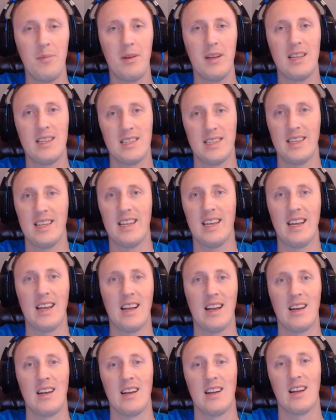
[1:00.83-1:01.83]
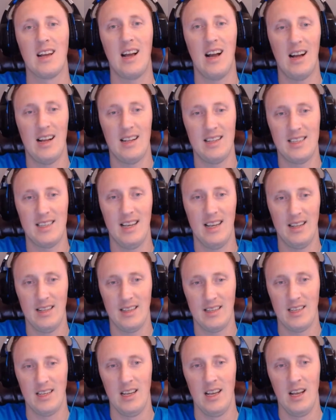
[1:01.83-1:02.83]
seeing
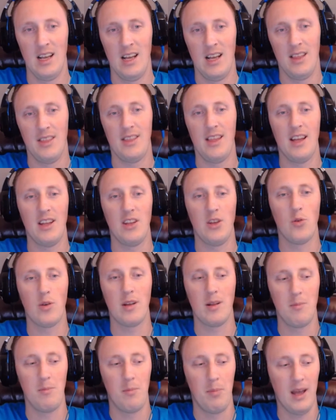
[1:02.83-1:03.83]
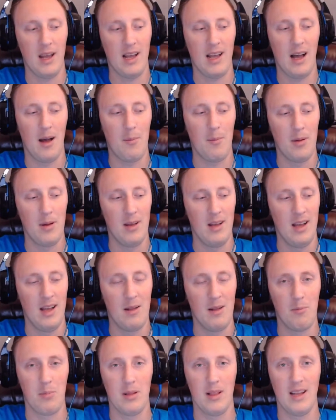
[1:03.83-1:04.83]
content that you can pick up
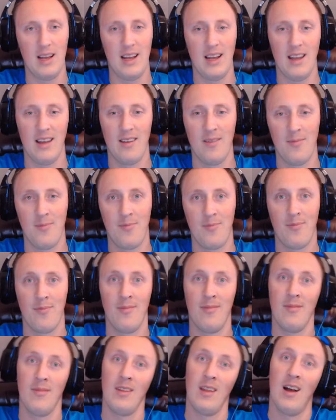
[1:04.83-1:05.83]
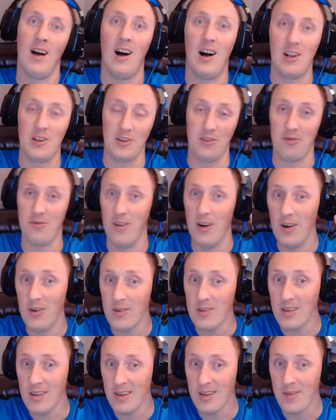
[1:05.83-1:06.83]
and play on your
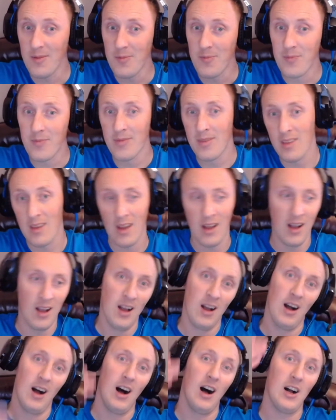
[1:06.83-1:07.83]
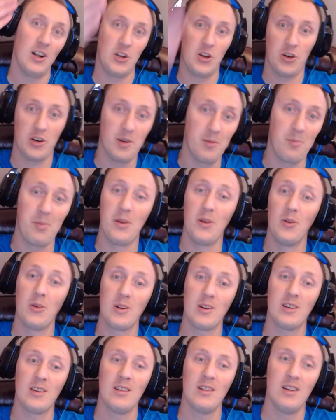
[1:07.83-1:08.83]
phone, on your
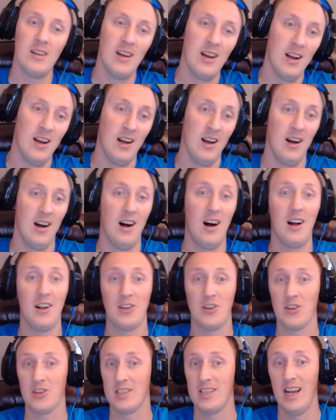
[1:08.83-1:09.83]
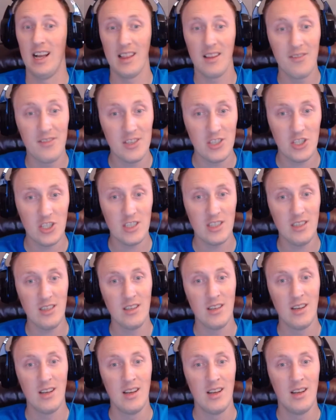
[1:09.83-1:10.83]
computer, on your television,
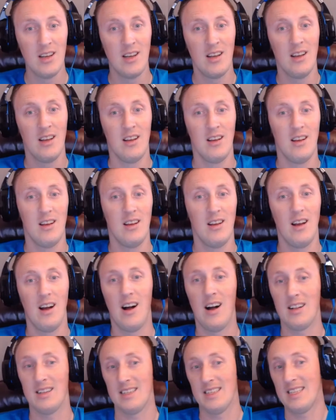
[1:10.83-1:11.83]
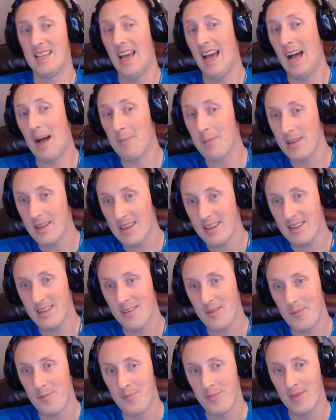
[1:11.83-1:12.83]
on a tablet,
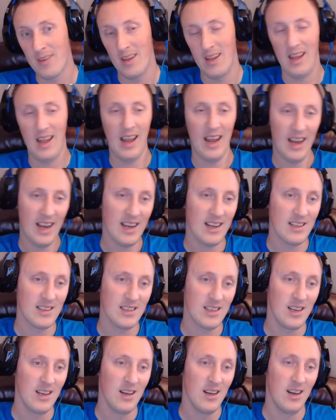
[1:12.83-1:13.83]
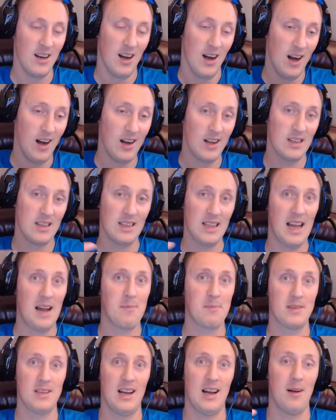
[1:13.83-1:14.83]
and on a
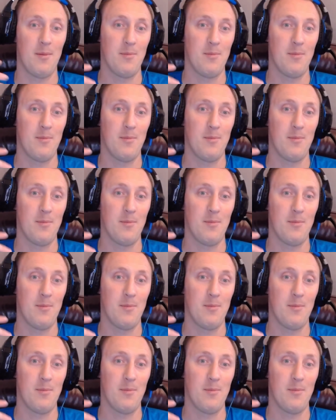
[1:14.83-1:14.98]
laptop.